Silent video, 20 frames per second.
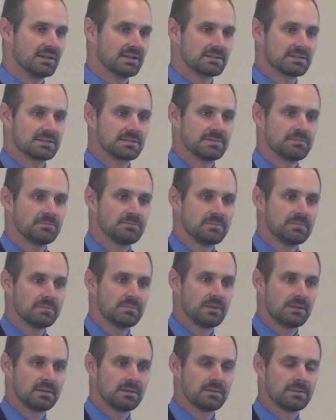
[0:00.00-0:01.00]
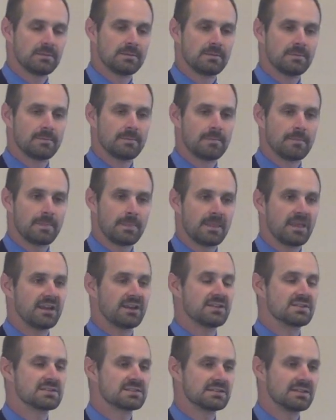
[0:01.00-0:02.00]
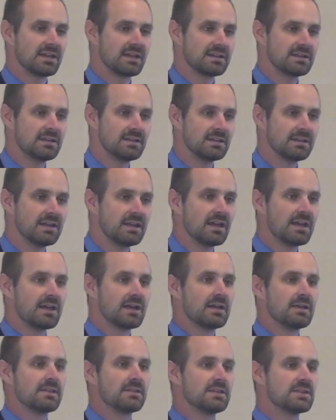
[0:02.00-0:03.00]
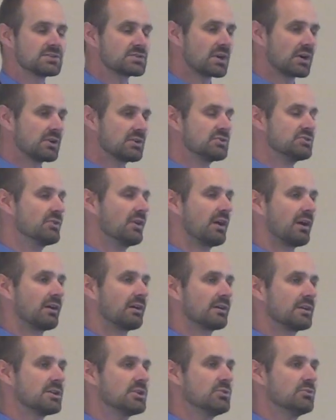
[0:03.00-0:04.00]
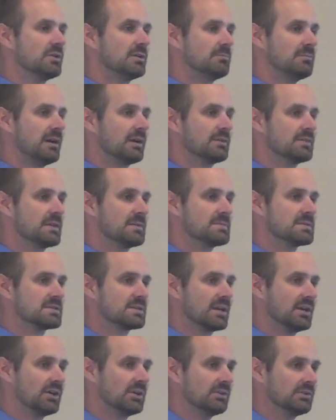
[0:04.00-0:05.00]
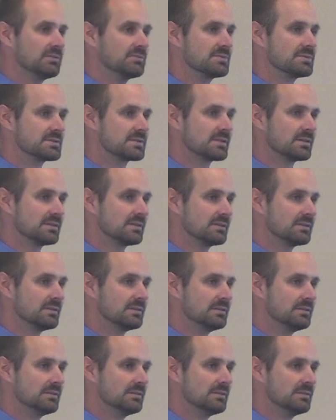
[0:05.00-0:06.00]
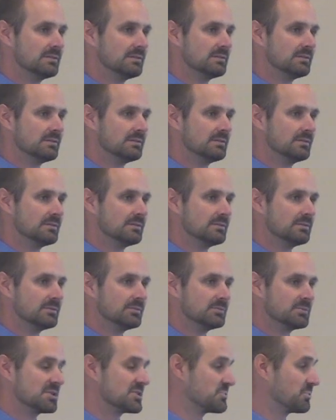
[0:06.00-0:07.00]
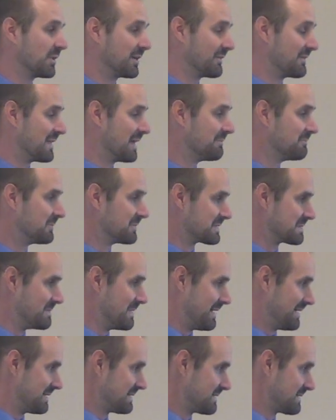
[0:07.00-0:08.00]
get it. And instead, they started to argue among themselves which one of them was best.